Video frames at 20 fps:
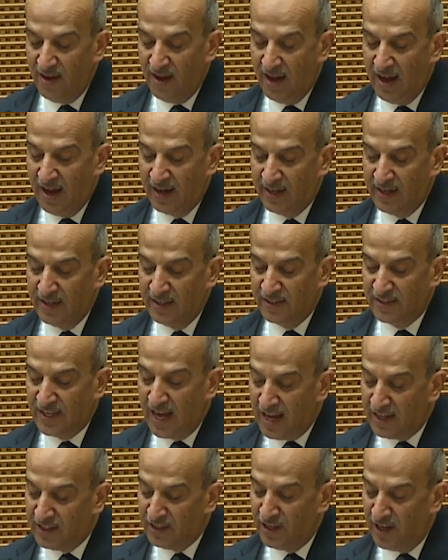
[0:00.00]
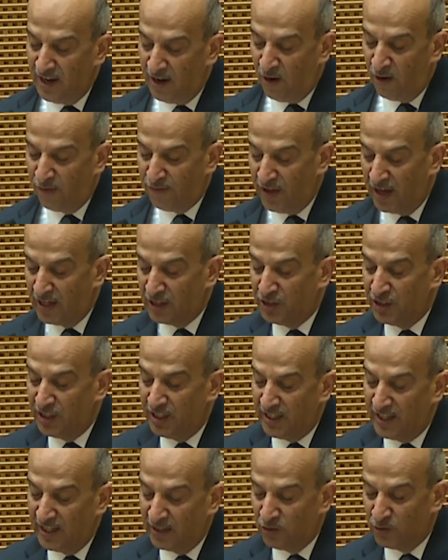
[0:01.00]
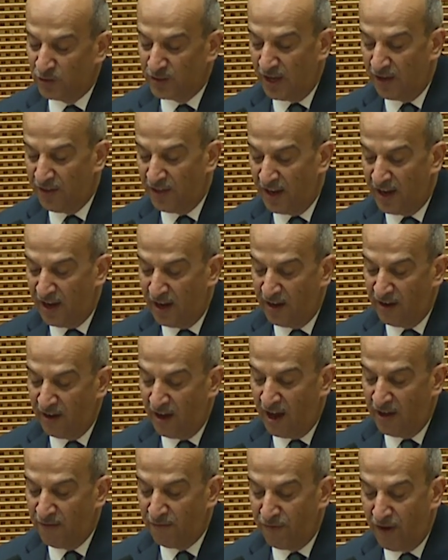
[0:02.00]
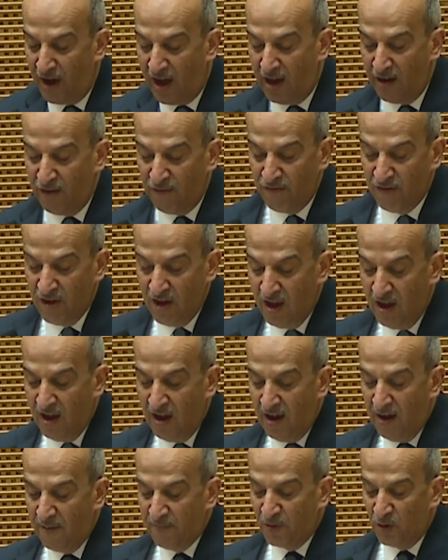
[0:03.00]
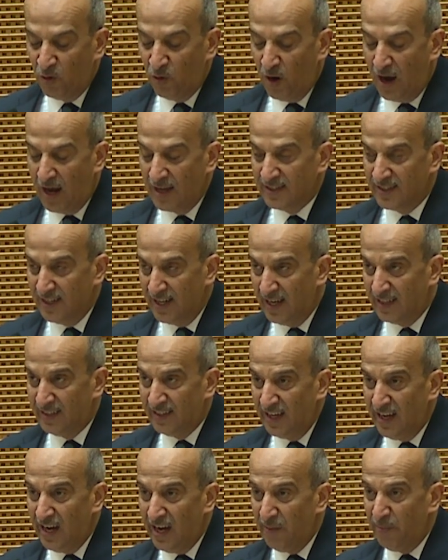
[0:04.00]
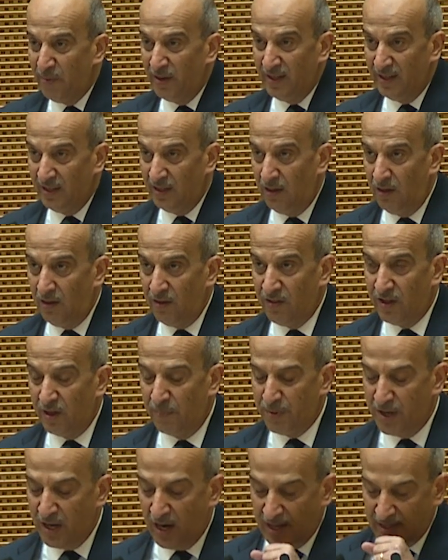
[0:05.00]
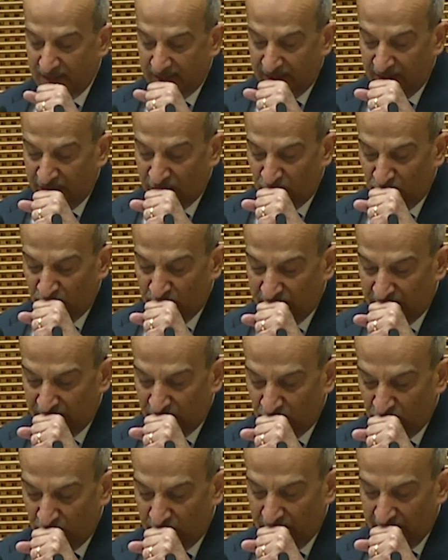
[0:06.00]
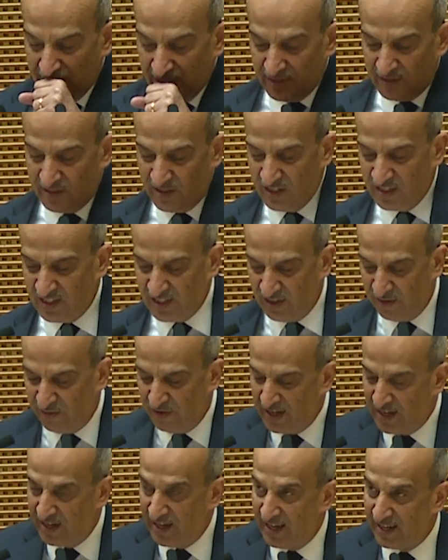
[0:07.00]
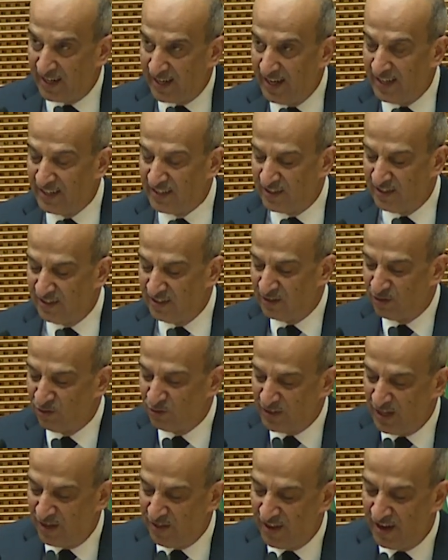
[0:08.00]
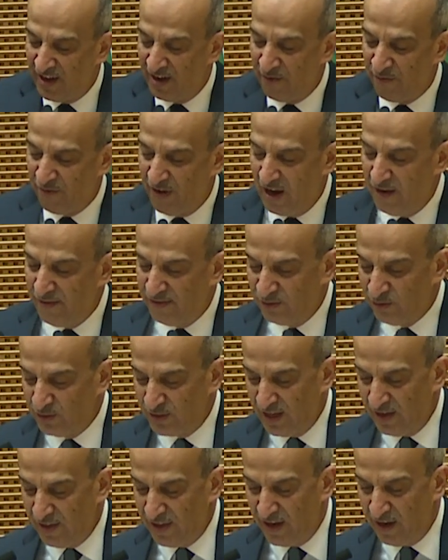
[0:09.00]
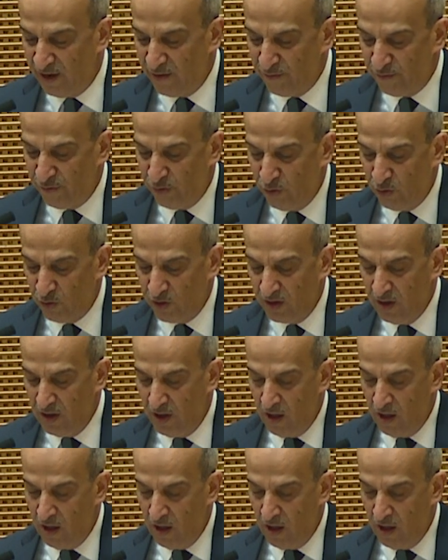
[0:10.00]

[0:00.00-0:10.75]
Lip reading: Akinsanya of Nigeria 2005, who has led ably the PRC in two years. This is a very rare case in 2005, 2004.